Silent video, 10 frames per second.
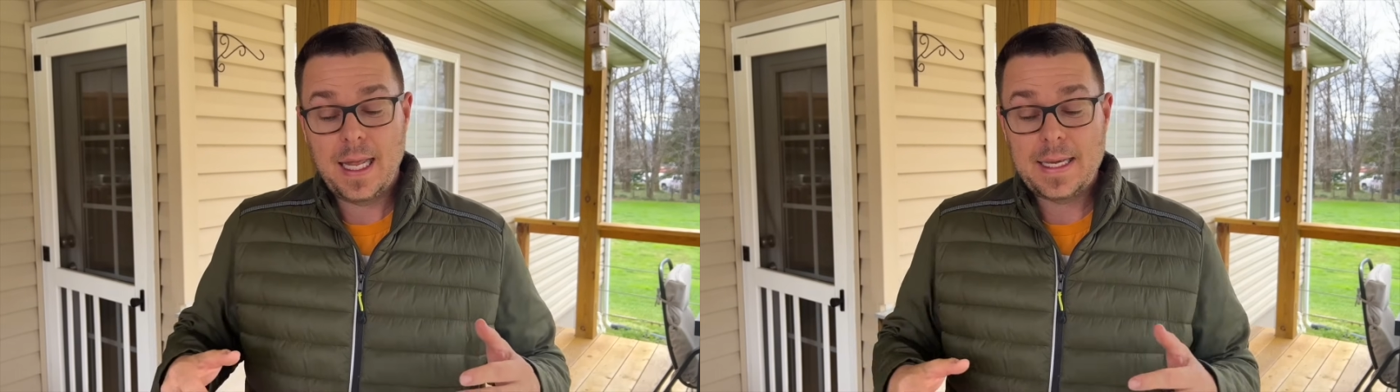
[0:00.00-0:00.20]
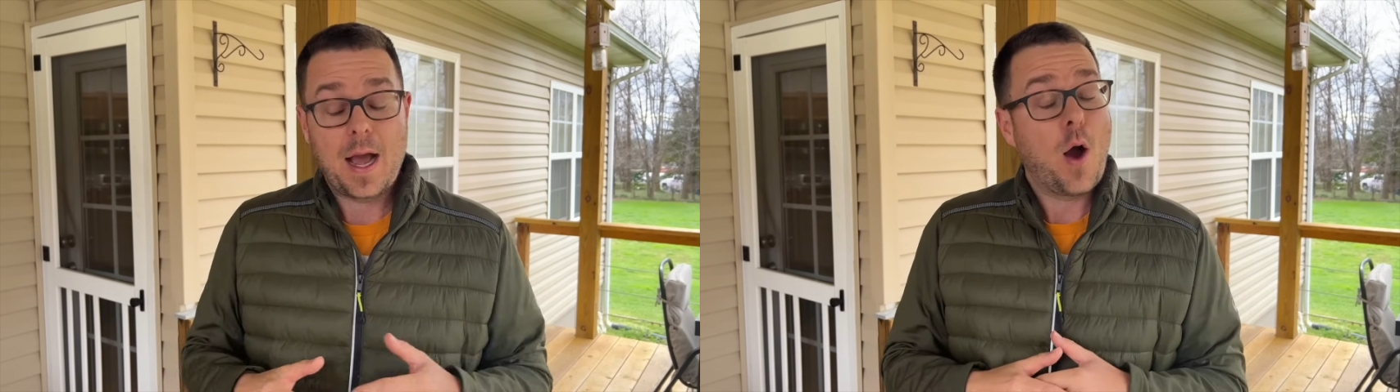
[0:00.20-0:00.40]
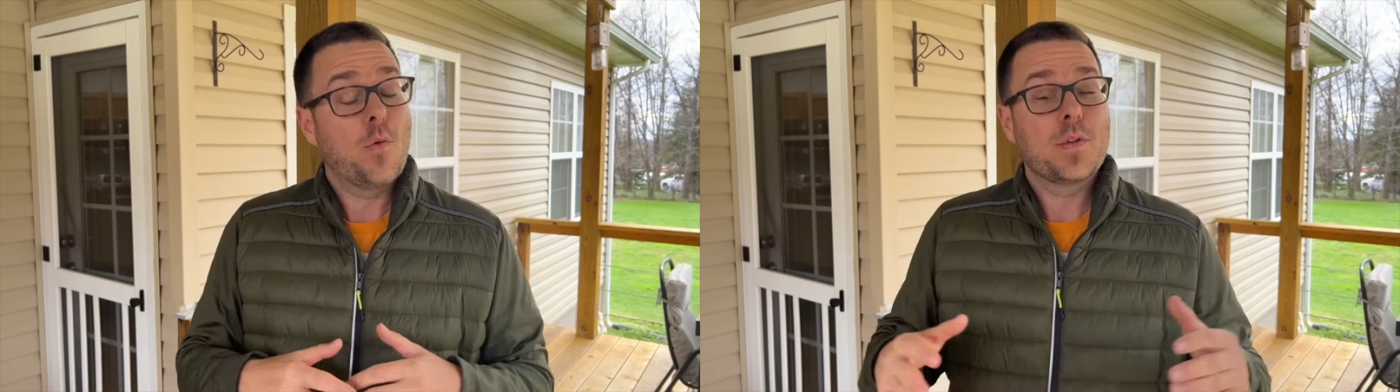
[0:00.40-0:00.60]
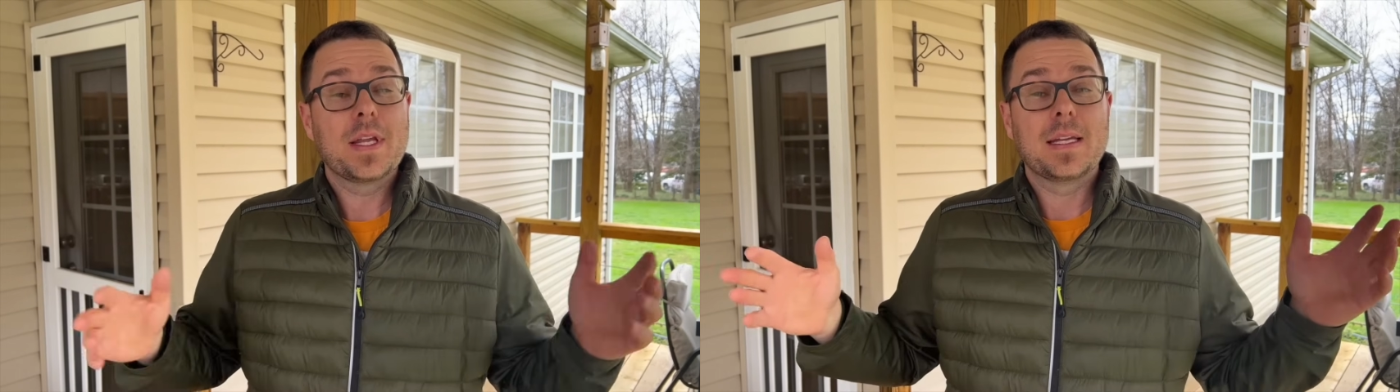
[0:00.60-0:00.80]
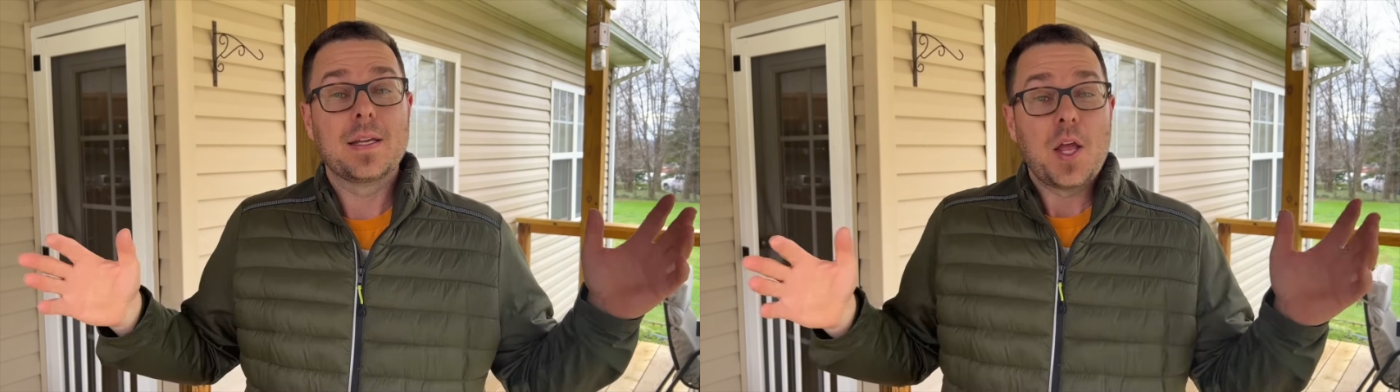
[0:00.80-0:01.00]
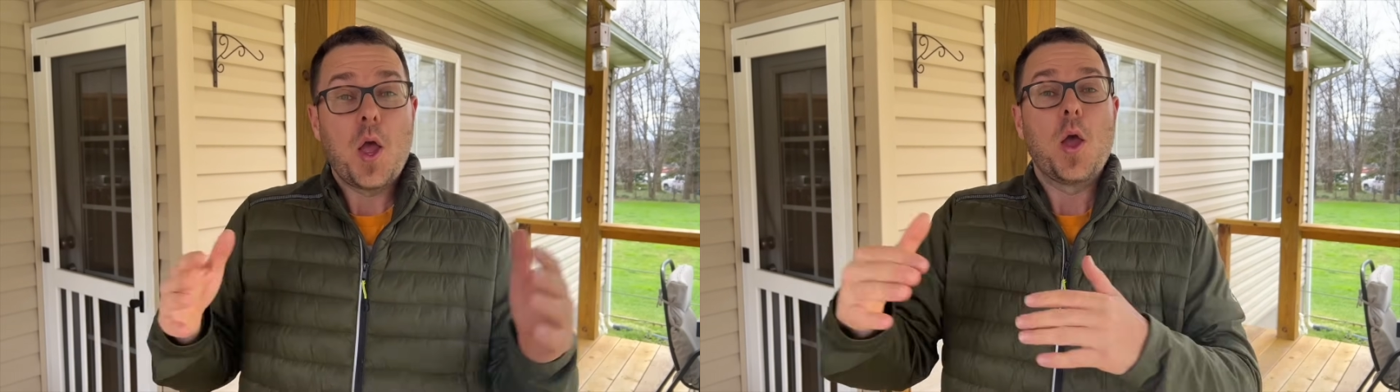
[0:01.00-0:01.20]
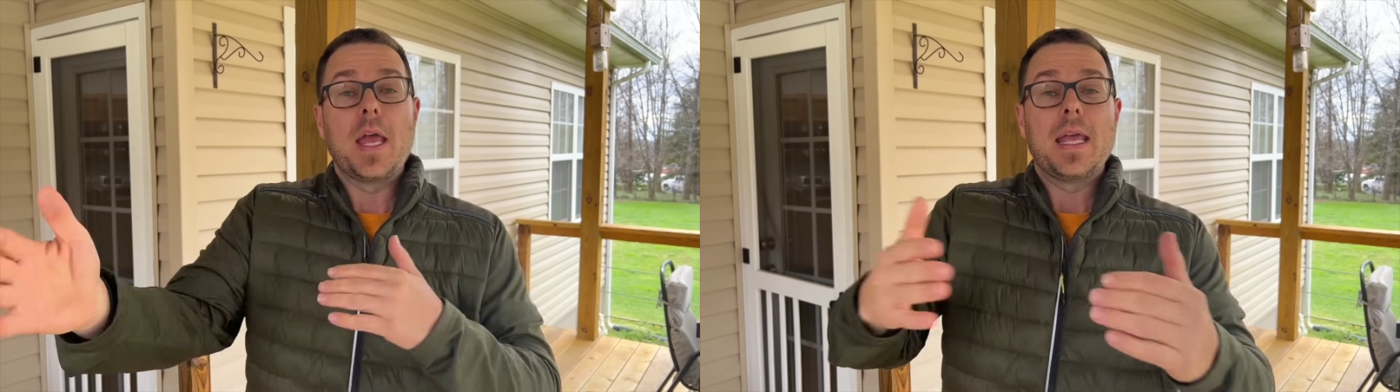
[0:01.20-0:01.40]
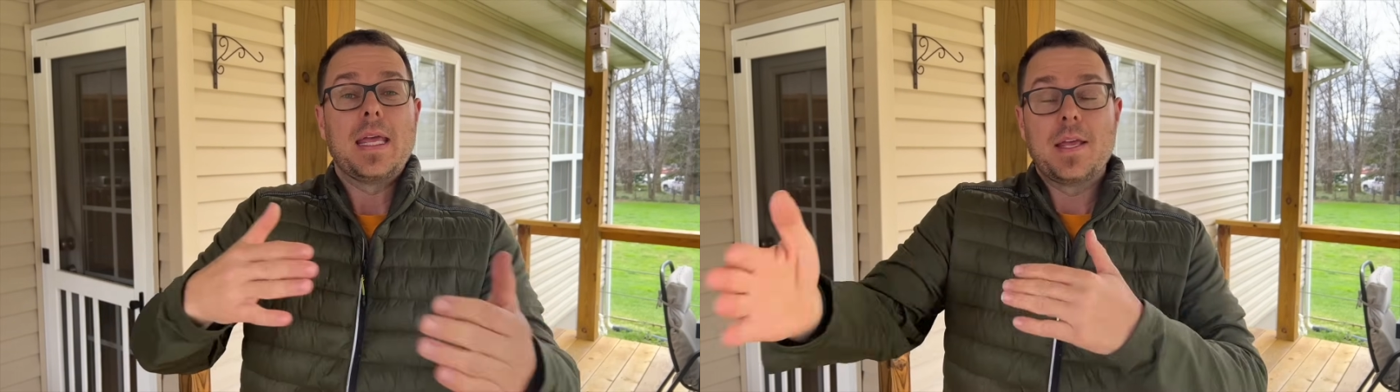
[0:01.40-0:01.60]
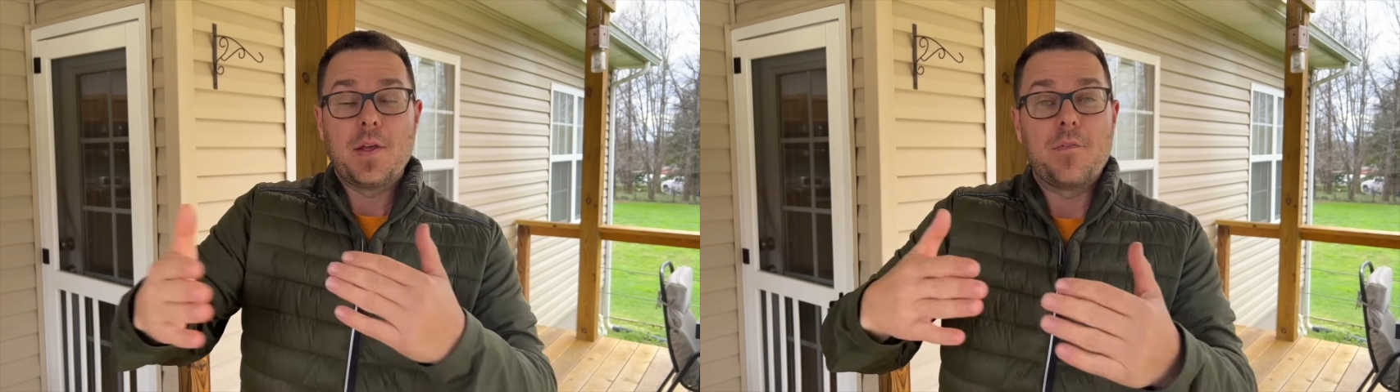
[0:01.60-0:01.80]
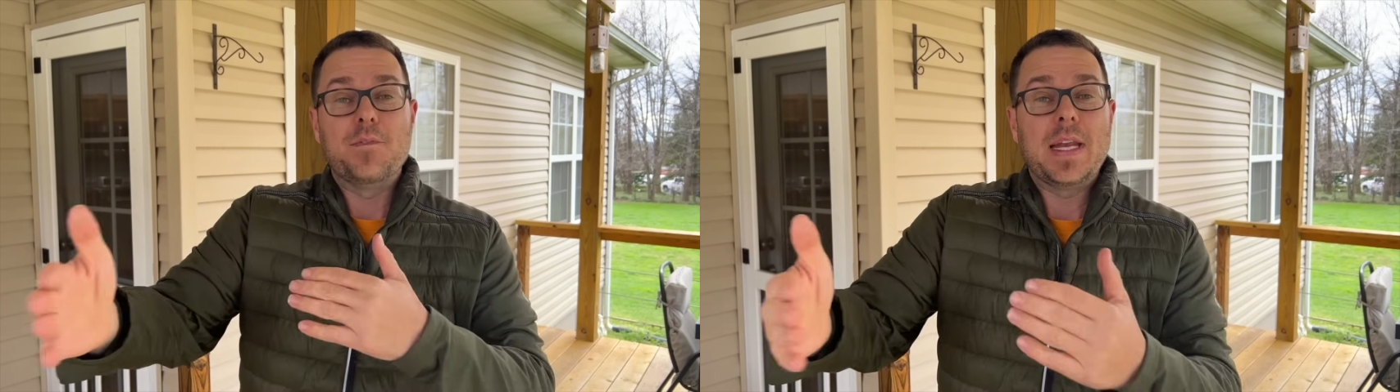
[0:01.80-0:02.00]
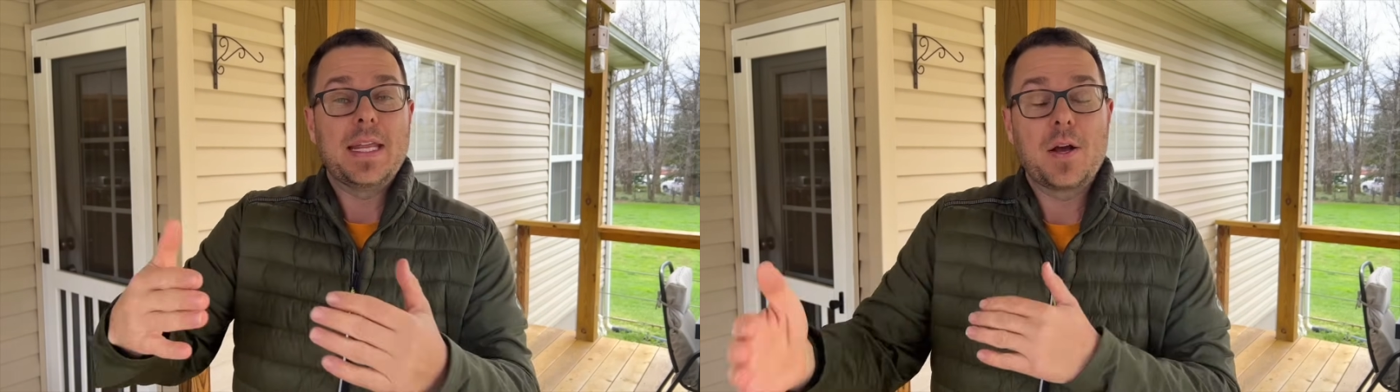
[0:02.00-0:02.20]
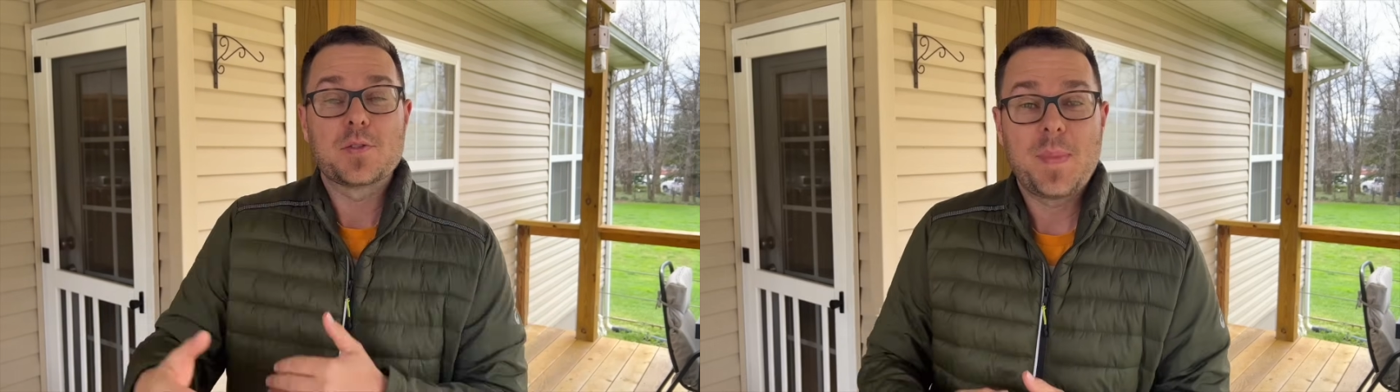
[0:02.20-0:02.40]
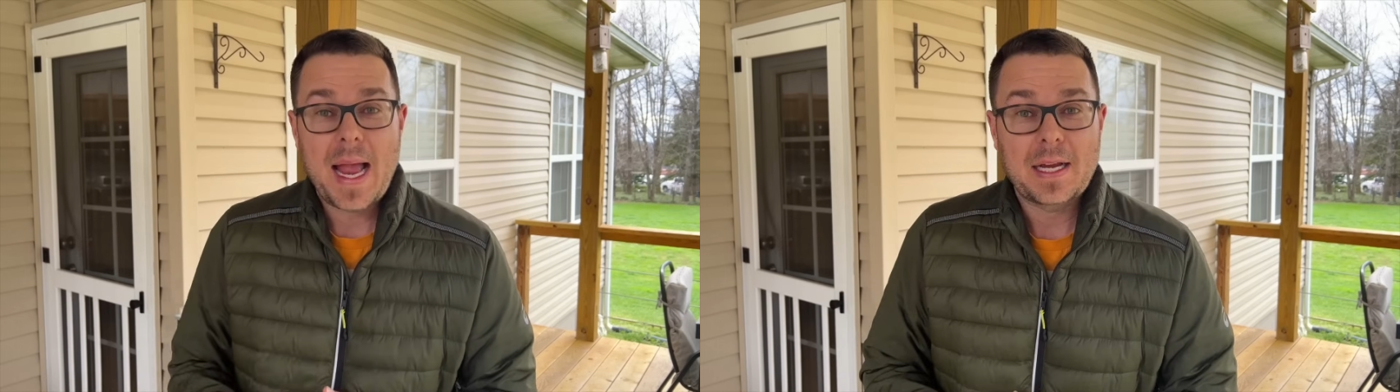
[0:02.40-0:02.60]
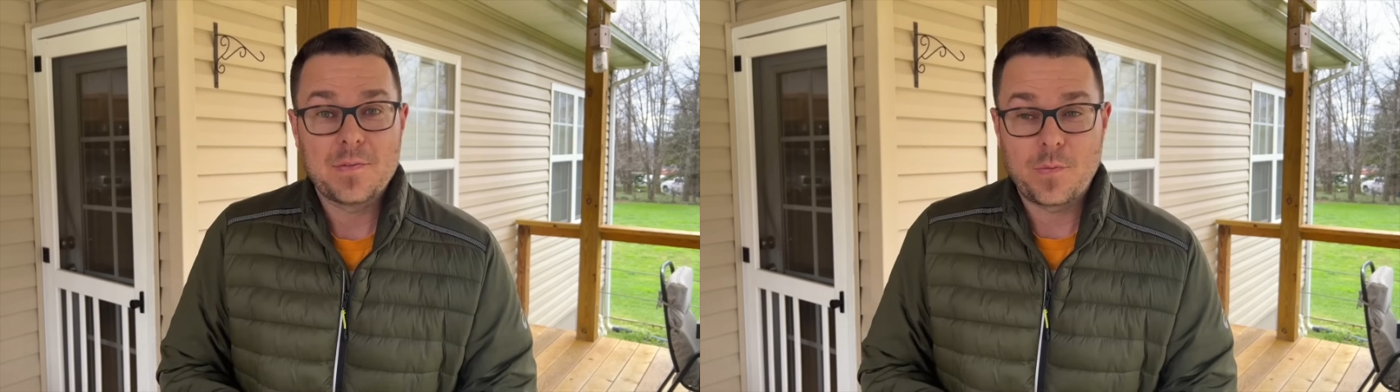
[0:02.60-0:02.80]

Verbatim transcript: Now, over the videos back and